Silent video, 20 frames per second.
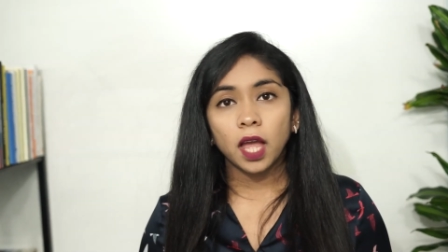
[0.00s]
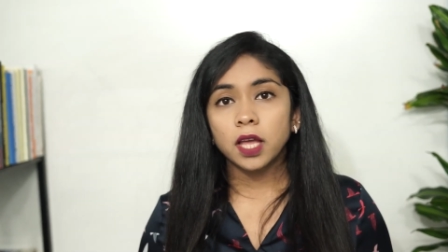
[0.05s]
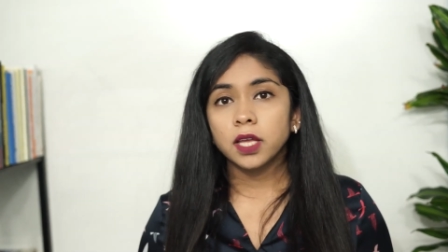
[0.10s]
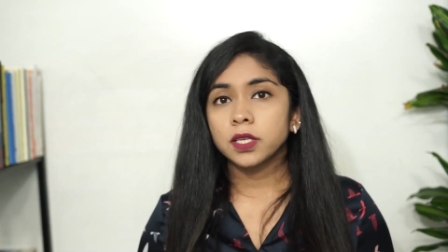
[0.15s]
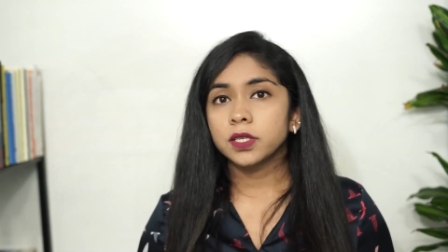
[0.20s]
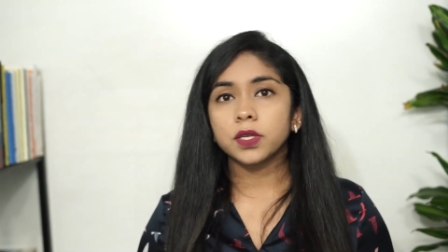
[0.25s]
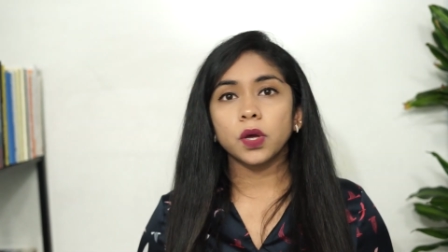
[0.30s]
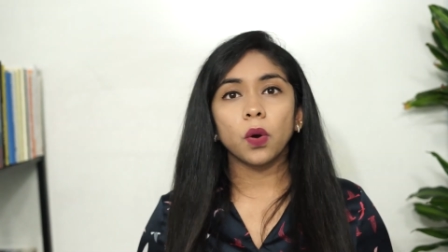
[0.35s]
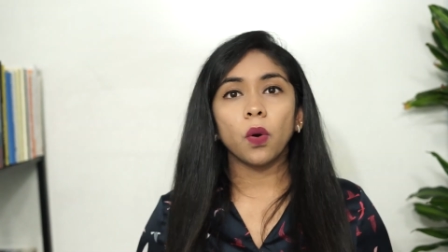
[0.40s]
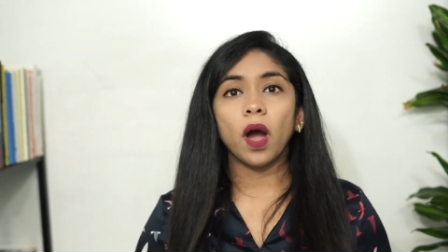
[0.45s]

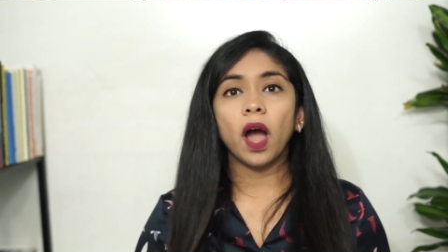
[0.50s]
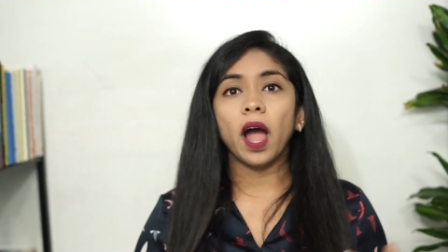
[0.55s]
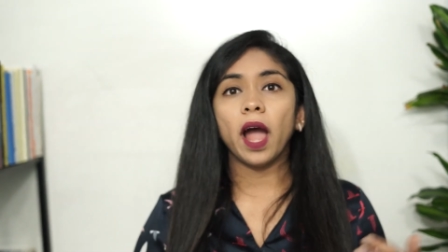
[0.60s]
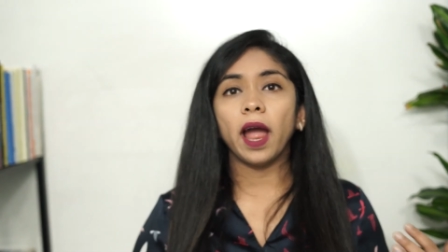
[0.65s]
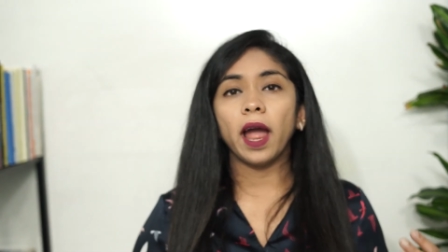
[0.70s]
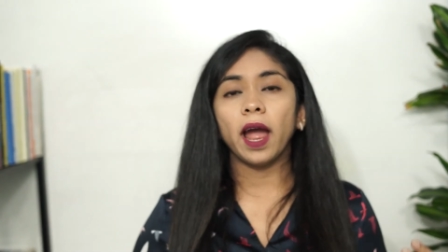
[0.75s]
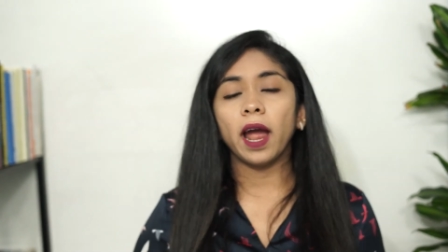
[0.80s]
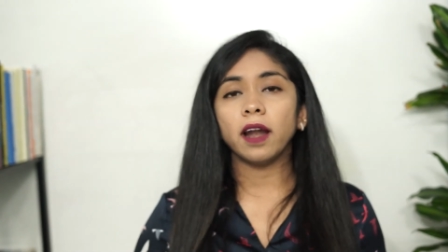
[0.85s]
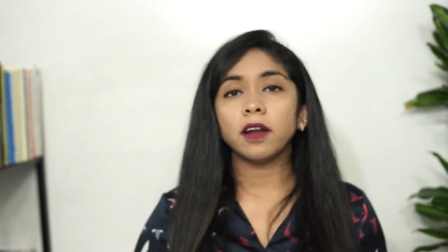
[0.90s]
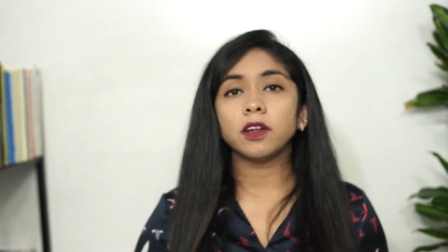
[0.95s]
So I
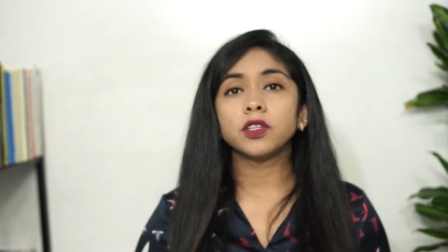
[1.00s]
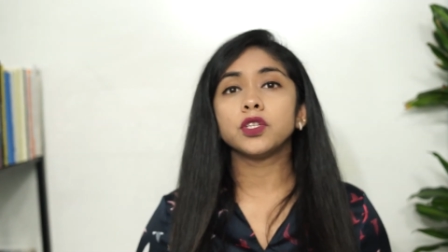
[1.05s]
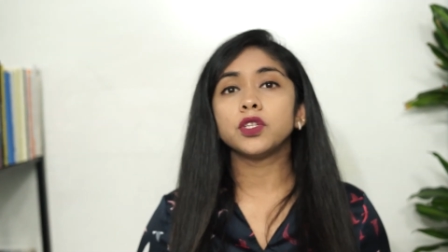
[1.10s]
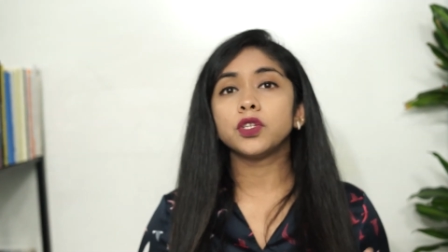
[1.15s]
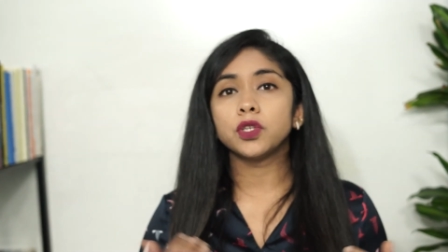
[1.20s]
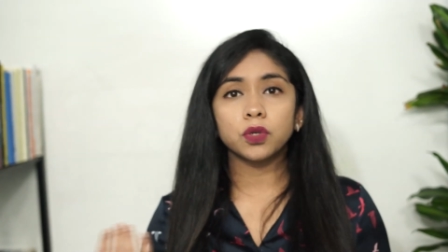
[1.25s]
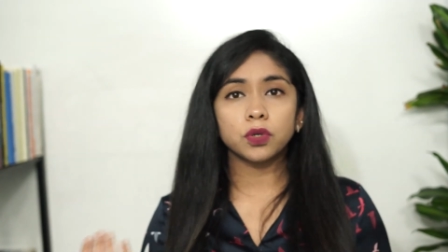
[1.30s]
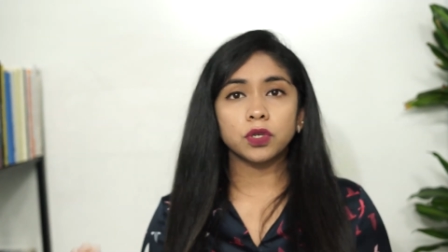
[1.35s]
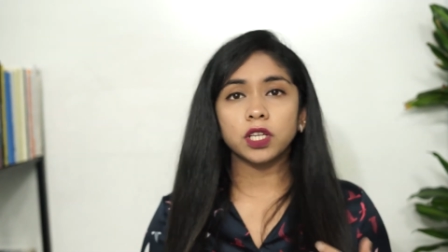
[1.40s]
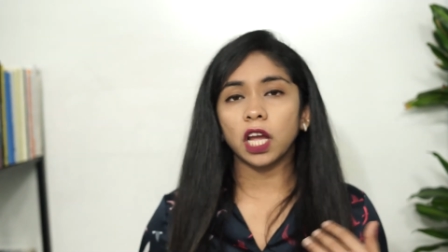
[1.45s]
had
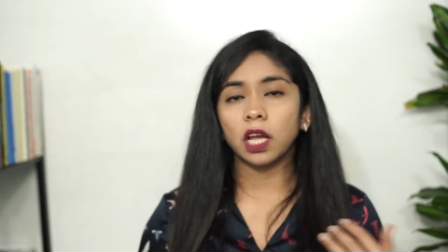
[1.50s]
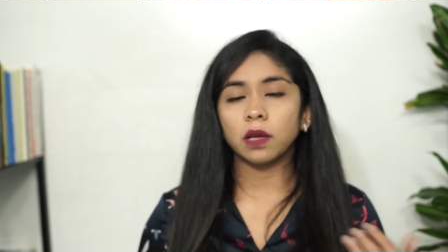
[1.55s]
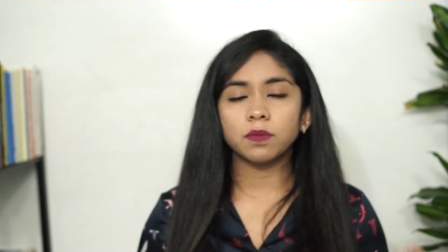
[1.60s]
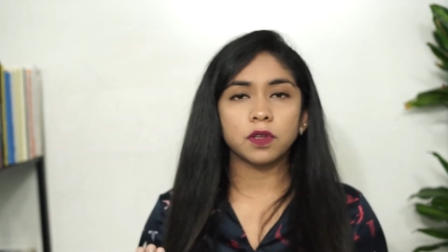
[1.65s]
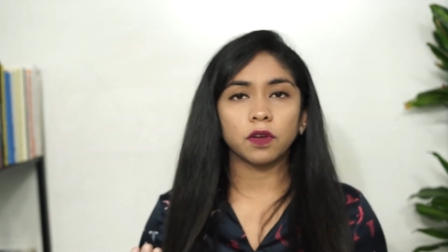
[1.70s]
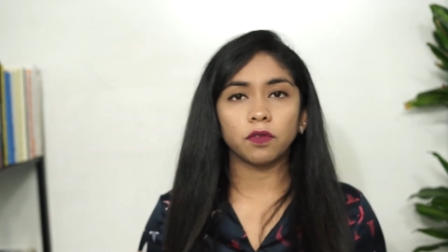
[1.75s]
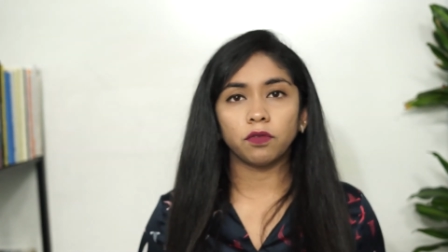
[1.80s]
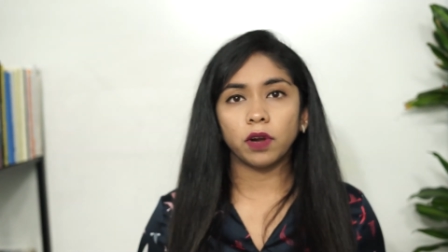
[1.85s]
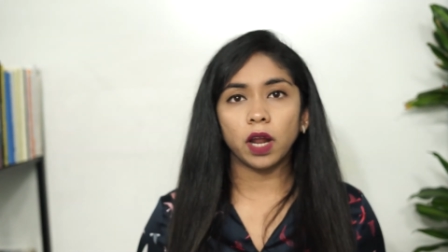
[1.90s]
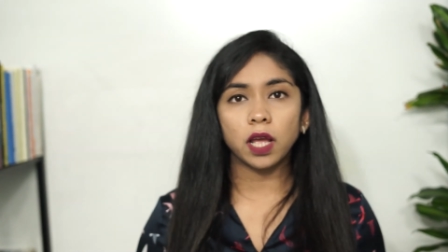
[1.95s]
two types
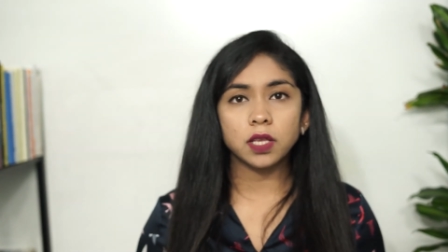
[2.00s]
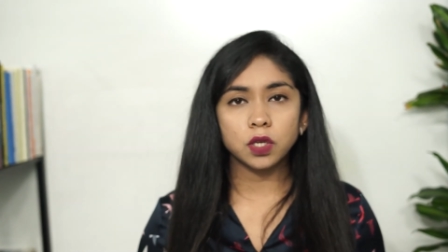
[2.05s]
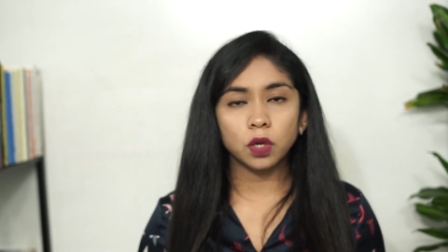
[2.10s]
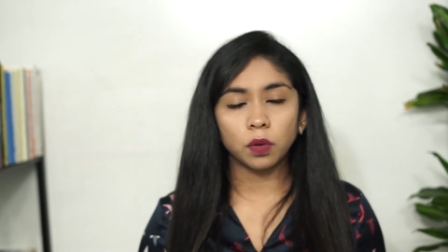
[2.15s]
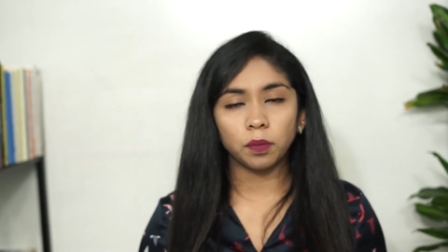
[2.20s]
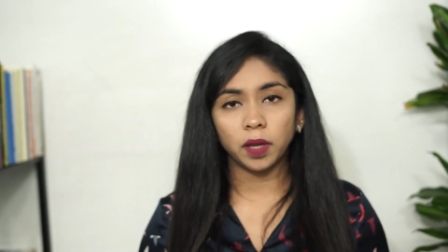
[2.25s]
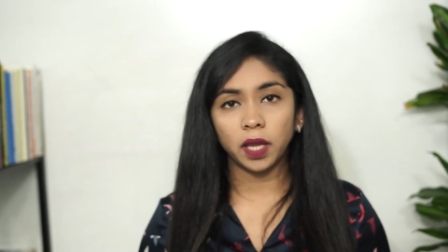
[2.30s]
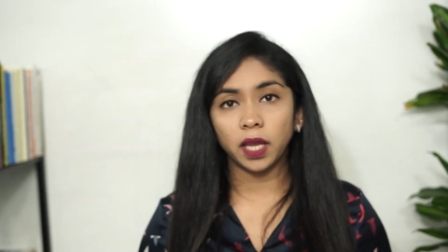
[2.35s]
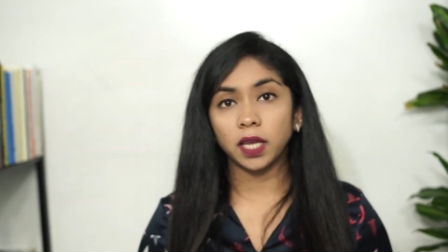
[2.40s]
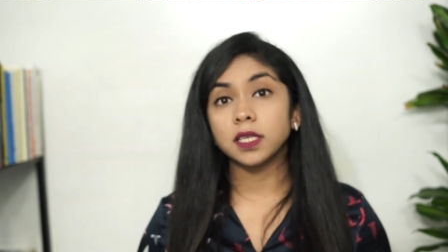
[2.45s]
of
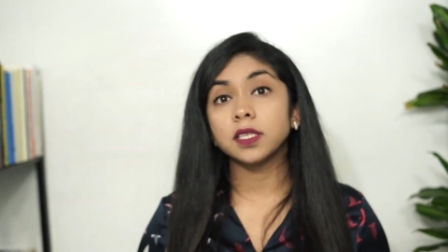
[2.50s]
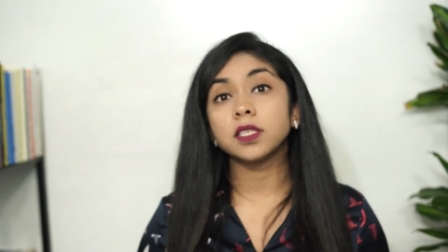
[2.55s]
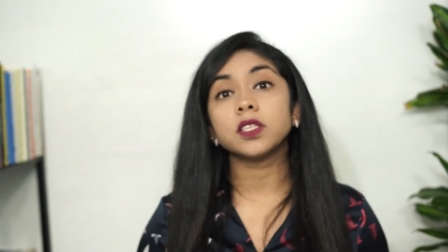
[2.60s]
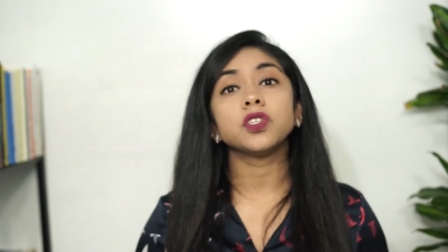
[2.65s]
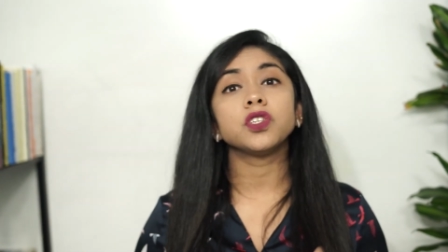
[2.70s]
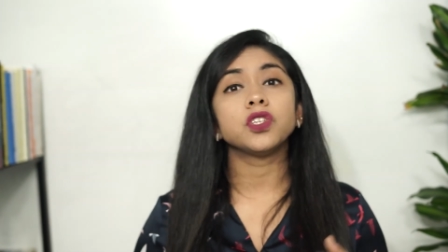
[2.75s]
resumes